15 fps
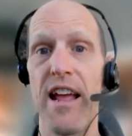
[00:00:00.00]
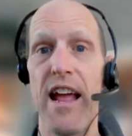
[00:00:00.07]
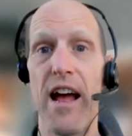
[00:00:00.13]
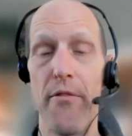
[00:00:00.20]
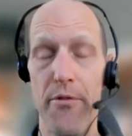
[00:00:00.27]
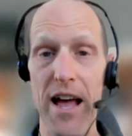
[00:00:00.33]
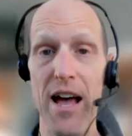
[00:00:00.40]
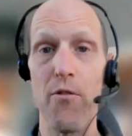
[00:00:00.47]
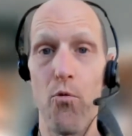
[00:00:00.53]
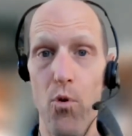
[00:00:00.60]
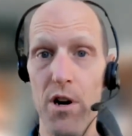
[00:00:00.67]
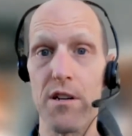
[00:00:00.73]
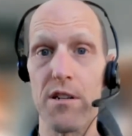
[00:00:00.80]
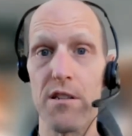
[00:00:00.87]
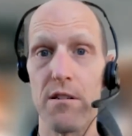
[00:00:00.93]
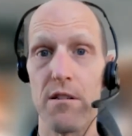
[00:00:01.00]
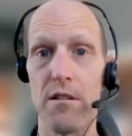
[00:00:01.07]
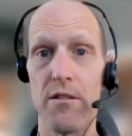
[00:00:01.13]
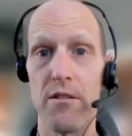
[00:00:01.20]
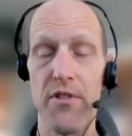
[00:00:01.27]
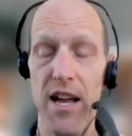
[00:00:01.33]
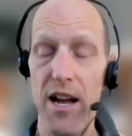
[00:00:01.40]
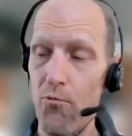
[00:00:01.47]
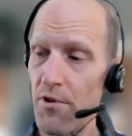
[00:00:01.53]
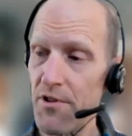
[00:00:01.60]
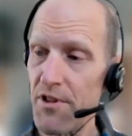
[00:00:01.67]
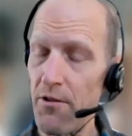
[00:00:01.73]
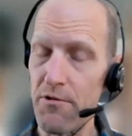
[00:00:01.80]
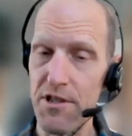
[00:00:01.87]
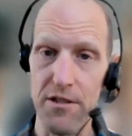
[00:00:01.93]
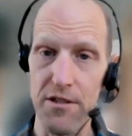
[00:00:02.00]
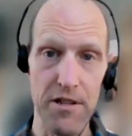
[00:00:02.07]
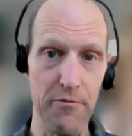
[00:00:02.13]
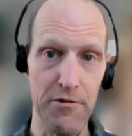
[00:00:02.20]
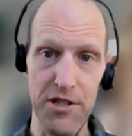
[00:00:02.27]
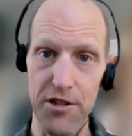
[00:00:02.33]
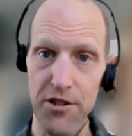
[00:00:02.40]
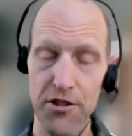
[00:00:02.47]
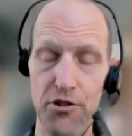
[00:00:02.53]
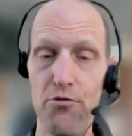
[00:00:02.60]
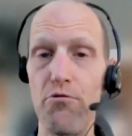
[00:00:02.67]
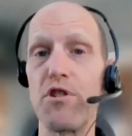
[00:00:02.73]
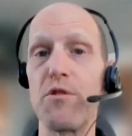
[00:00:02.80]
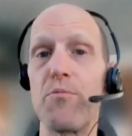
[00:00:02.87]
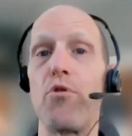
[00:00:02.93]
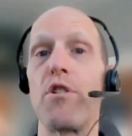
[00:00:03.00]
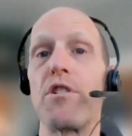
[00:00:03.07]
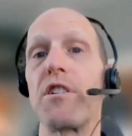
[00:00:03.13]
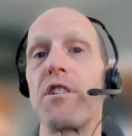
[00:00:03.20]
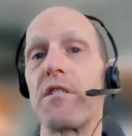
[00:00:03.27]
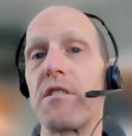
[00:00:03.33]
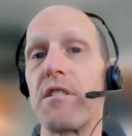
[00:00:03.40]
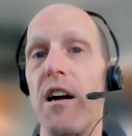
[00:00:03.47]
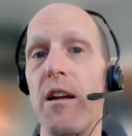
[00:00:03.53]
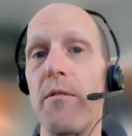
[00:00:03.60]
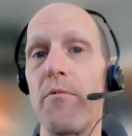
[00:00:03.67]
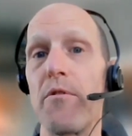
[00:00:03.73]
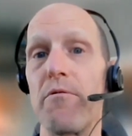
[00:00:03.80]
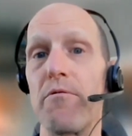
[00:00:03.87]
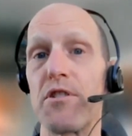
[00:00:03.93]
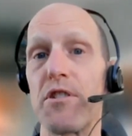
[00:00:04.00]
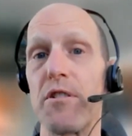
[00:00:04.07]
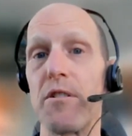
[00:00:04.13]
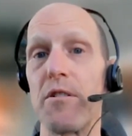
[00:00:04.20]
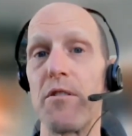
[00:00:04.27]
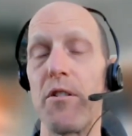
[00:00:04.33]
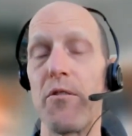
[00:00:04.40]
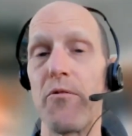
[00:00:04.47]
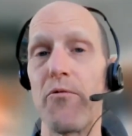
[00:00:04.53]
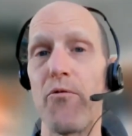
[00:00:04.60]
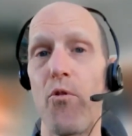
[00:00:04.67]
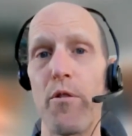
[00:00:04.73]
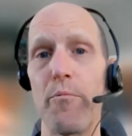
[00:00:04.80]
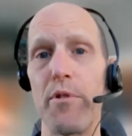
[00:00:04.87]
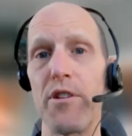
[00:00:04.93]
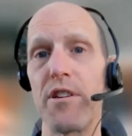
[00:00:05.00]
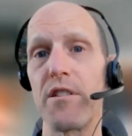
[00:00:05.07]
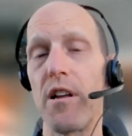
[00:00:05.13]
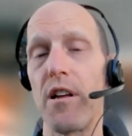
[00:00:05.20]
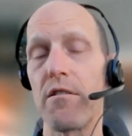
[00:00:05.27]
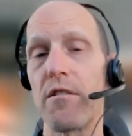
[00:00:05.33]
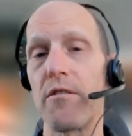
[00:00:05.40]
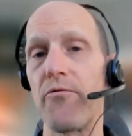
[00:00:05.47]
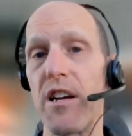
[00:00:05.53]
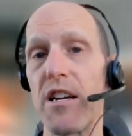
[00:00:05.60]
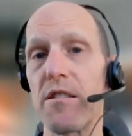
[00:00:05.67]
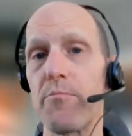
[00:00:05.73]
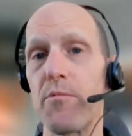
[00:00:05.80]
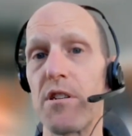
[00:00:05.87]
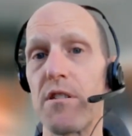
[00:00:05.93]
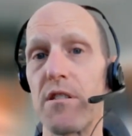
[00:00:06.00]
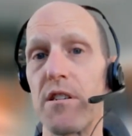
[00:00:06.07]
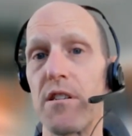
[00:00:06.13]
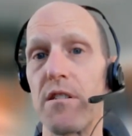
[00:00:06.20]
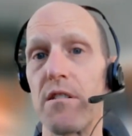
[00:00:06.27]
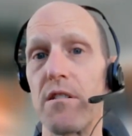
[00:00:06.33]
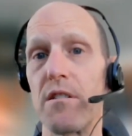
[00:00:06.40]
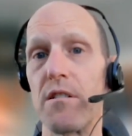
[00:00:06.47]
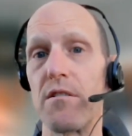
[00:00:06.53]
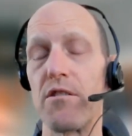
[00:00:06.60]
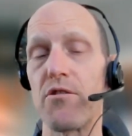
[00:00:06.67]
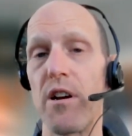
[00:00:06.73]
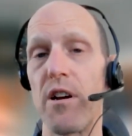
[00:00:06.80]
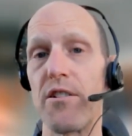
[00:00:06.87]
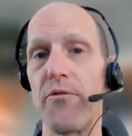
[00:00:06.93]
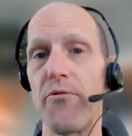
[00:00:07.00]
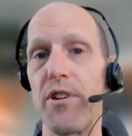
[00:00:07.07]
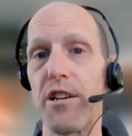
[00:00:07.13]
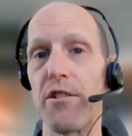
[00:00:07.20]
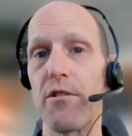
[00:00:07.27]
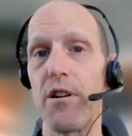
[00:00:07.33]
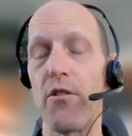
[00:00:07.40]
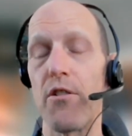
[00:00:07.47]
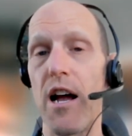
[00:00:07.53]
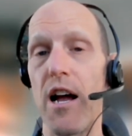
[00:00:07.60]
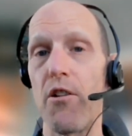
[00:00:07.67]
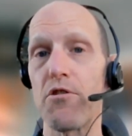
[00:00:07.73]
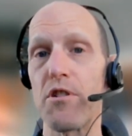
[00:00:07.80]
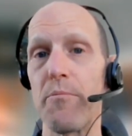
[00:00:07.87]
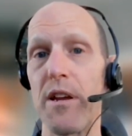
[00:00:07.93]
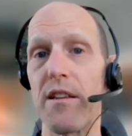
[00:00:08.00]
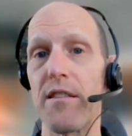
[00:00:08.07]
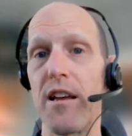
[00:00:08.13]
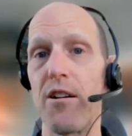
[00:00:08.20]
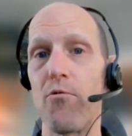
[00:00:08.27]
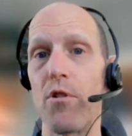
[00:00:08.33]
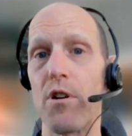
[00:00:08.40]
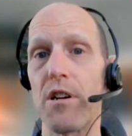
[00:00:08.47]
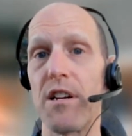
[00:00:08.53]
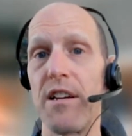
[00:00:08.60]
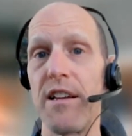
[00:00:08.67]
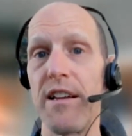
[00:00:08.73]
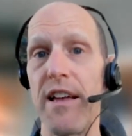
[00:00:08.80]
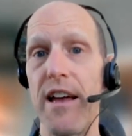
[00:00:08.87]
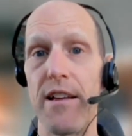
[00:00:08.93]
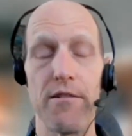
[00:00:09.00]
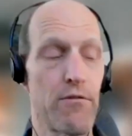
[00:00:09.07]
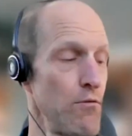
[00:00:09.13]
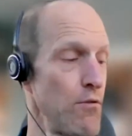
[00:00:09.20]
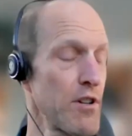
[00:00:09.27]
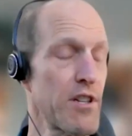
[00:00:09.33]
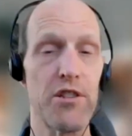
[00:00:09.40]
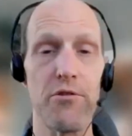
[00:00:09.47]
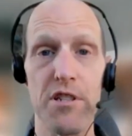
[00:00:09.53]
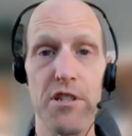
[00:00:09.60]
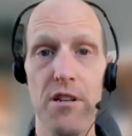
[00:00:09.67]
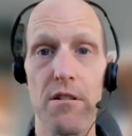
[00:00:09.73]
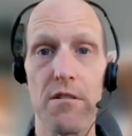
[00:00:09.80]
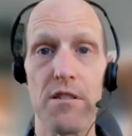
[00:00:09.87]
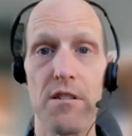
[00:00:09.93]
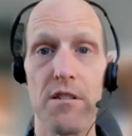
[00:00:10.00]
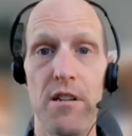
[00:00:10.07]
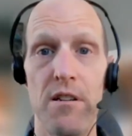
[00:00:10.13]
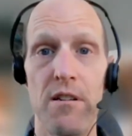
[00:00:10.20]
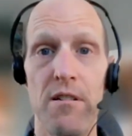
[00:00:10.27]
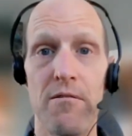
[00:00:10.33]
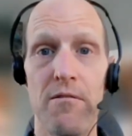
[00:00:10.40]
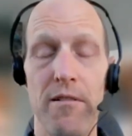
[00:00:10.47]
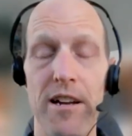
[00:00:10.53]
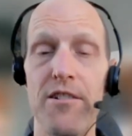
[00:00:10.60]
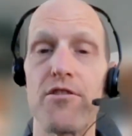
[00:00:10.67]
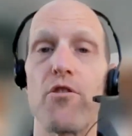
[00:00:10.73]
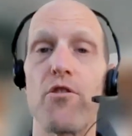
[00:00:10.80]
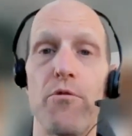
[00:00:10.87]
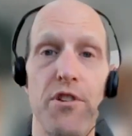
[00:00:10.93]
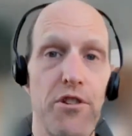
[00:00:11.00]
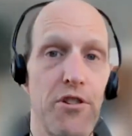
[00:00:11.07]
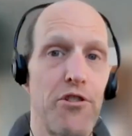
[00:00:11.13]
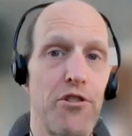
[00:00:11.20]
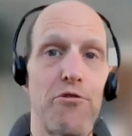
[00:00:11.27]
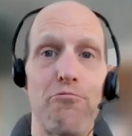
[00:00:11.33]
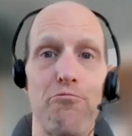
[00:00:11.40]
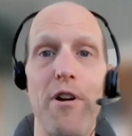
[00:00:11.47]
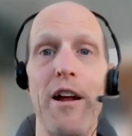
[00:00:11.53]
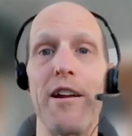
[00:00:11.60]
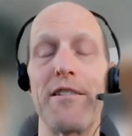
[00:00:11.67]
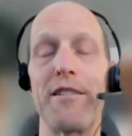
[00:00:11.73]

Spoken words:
And that worked. That was a huge push at the time. It was a $4 billion investment in trying to figure out how to make that work. And look at the results, right? So you're right.